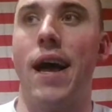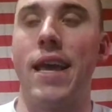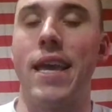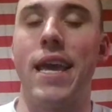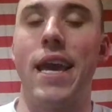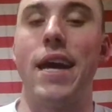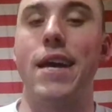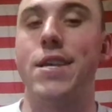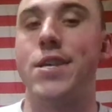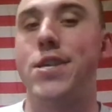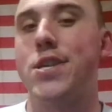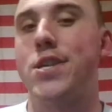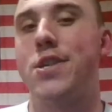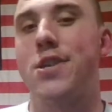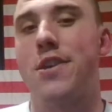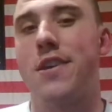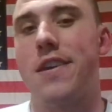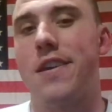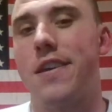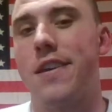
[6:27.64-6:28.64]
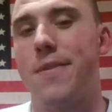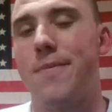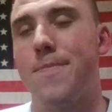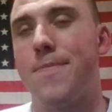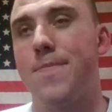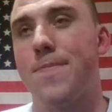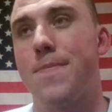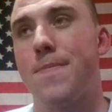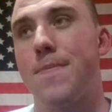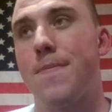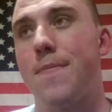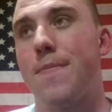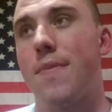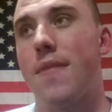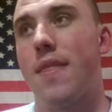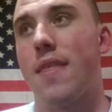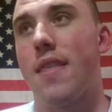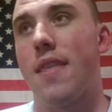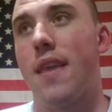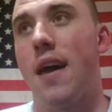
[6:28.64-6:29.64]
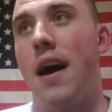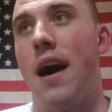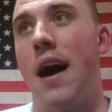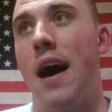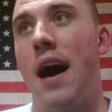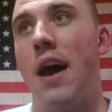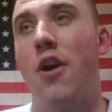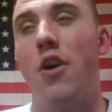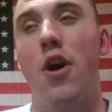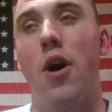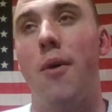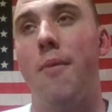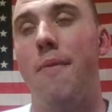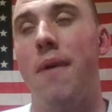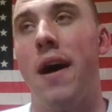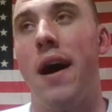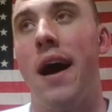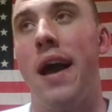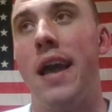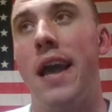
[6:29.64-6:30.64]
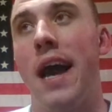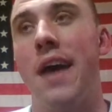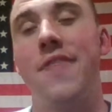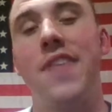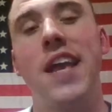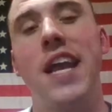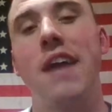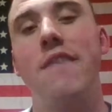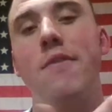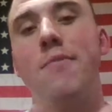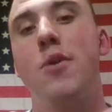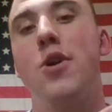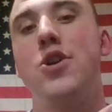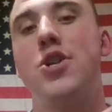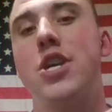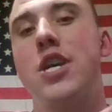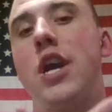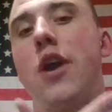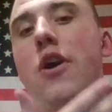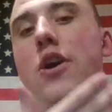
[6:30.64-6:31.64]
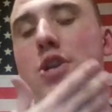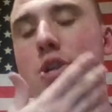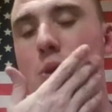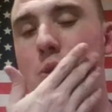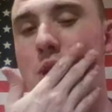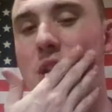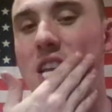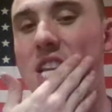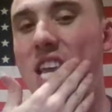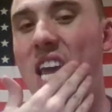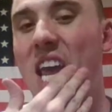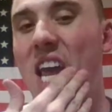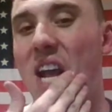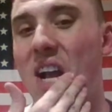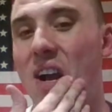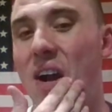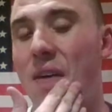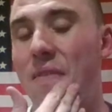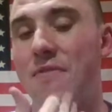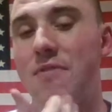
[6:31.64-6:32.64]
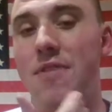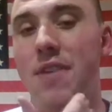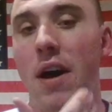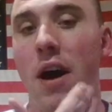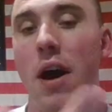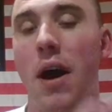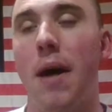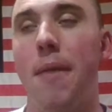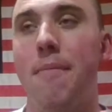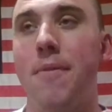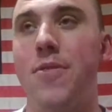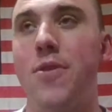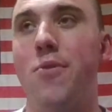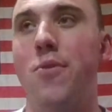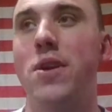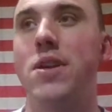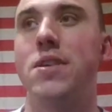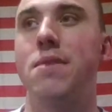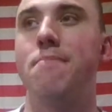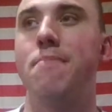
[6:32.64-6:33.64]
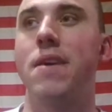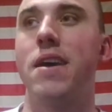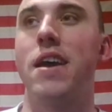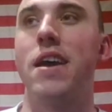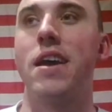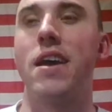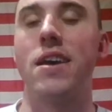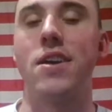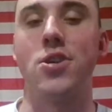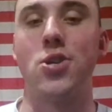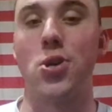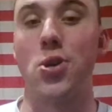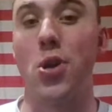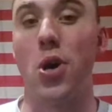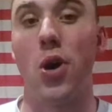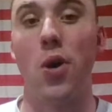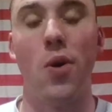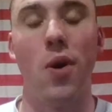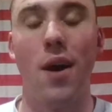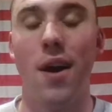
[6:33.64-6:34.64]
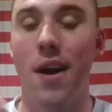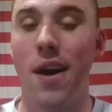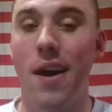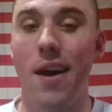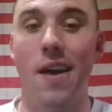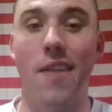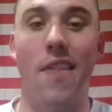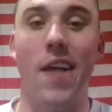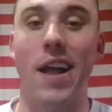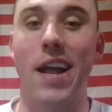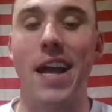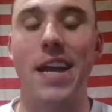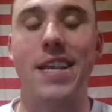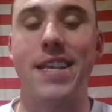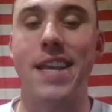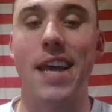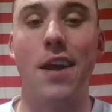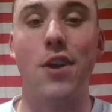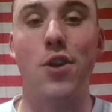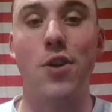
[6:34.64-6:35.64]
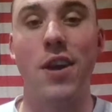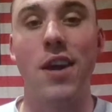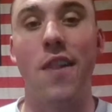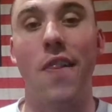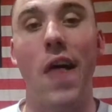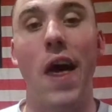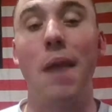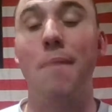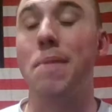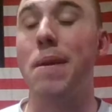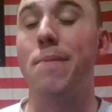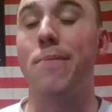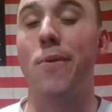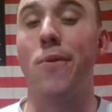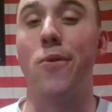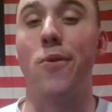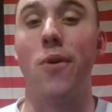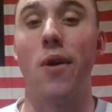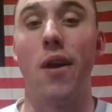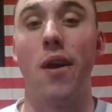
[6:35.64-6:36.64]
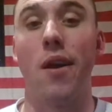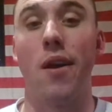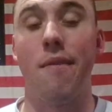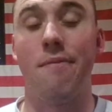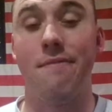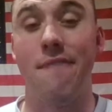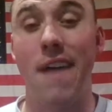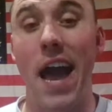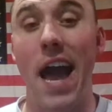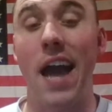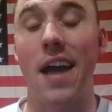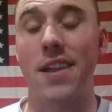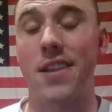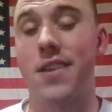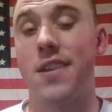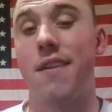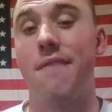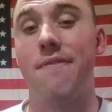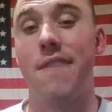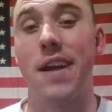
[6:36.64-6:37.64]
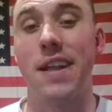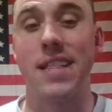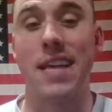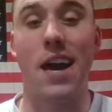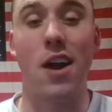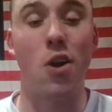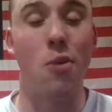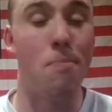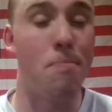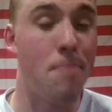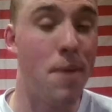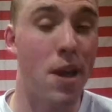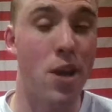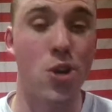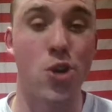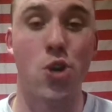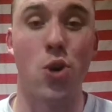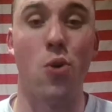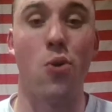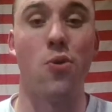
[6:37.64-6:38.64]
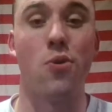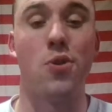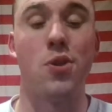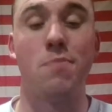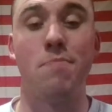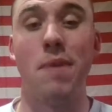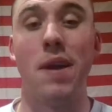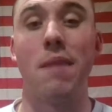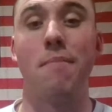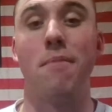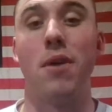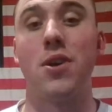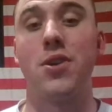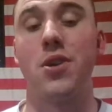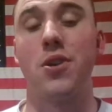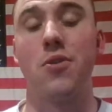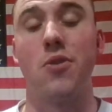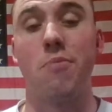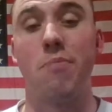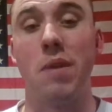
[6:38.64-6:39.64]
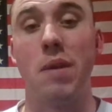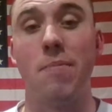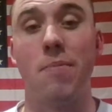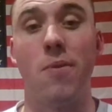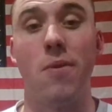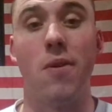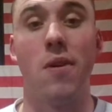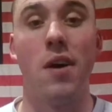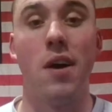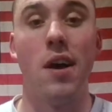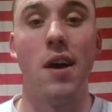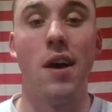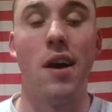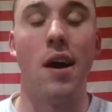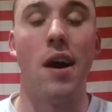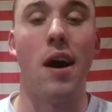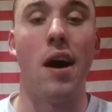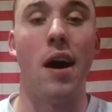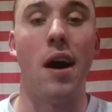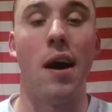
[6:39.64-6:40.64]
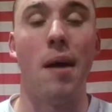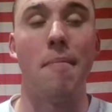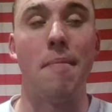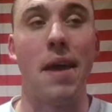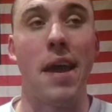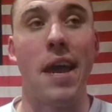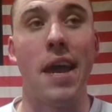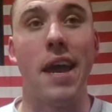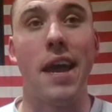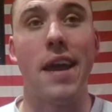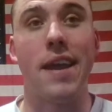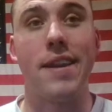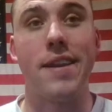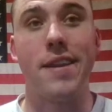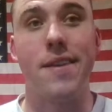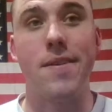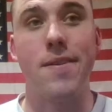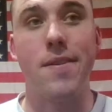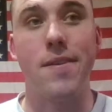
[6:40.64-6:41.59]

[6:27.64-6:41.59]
guess, I don't know, I think everybody should carry 2 sets of handcuffs. And the reason being is, you know, like I said, you get a lot of people who are fat and stuff like that, or big shoulders, big muscular people, and